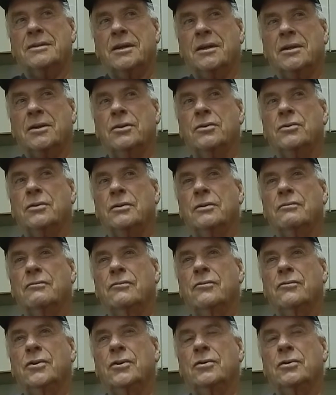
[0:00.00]
And
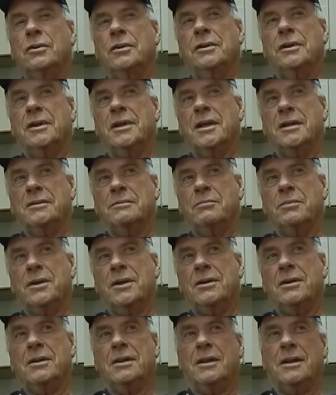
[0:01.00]
Newton ruled against
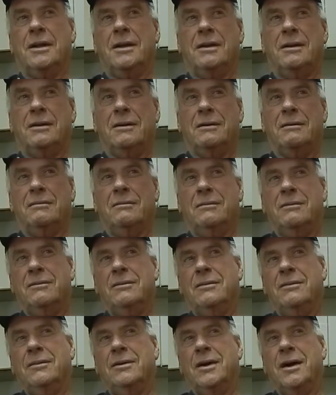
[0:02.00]
Bill and
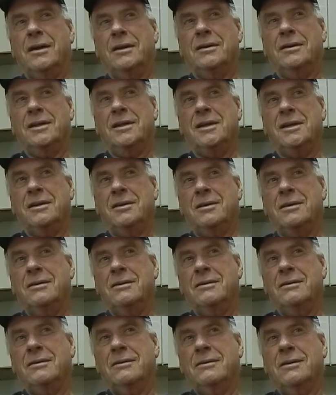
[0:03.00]
not Dean,
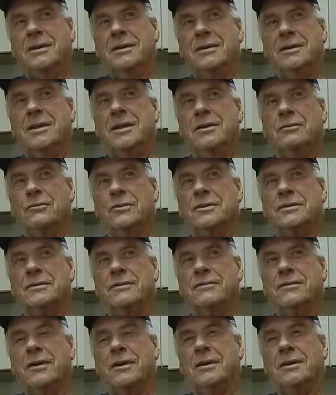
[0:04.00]
and Dean was the
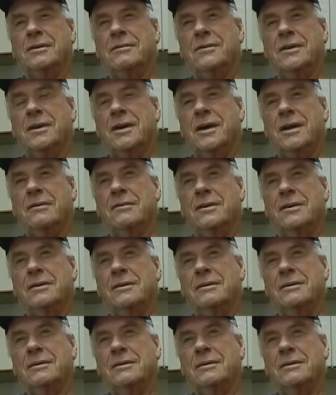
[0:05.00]
fault of a lot of it.